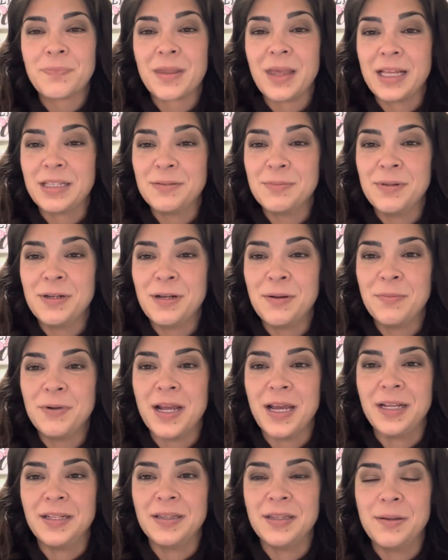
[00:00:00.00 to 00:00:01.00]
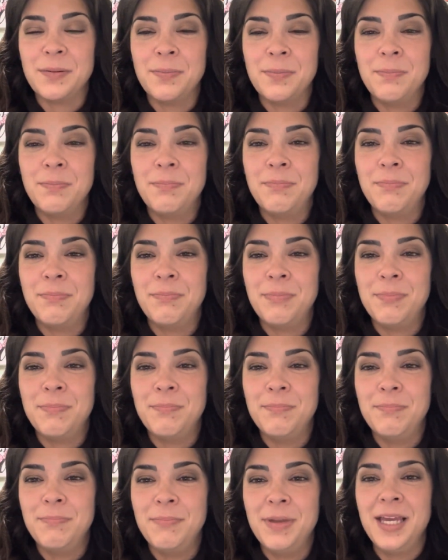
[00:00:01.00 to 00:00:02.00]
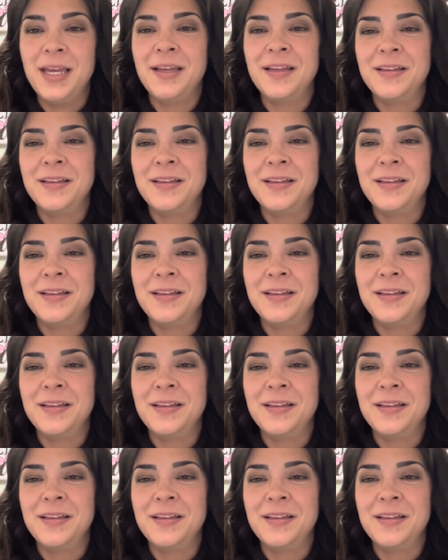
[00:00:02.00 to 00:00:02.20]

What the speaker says: That's my number 9, the